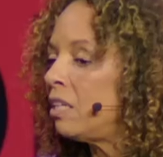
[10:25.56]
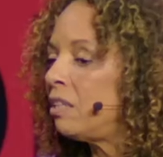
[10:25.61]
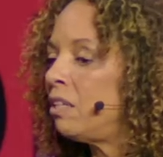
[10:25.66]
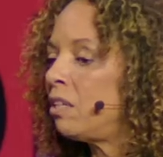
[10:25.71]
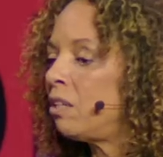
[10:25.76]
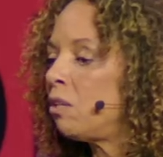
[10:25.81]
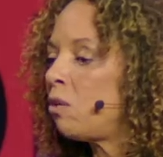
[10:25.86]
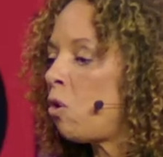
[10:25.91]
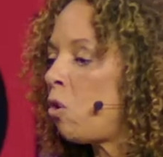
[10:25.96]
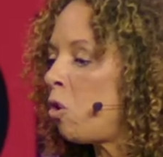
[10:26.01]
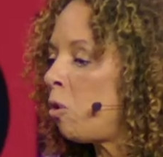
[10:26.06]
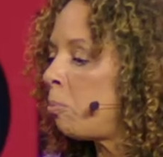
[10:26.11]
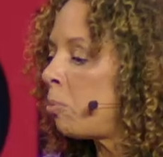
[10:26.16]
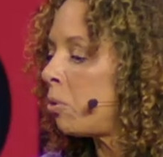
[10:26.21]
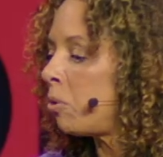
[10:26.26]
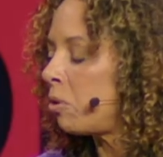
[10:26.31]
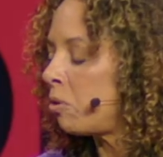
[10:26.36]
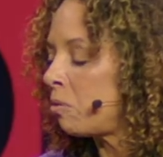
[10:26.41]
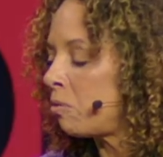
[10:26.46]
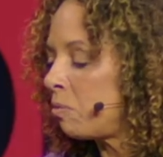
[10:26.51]
little hope
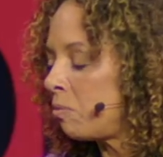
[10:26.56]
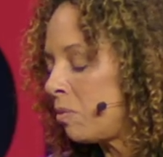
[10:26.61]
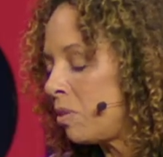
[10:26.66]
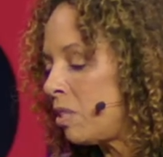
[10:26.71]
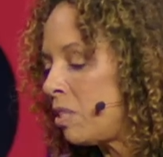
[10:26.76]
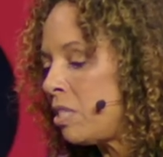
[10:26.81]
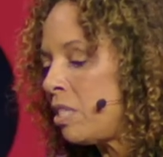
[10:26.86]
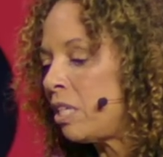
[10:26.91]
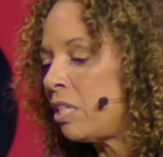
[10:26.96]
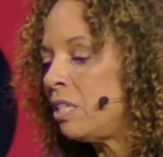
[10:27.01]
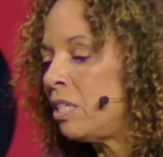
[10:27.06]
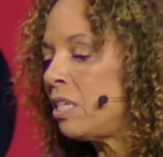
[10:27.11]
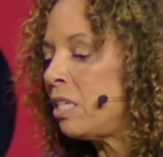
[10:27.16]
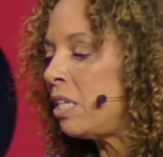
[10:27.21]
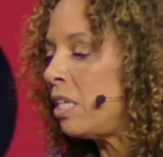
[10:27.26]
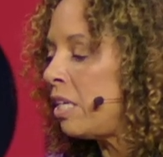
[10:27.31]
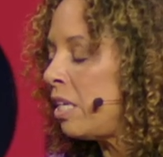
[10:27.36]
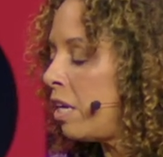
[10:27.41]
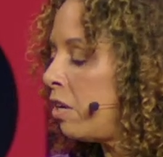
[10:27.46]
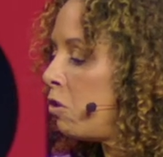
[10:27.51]
or
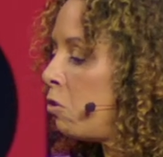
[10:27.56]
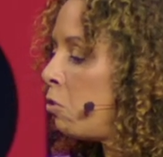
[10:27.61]
dignity, and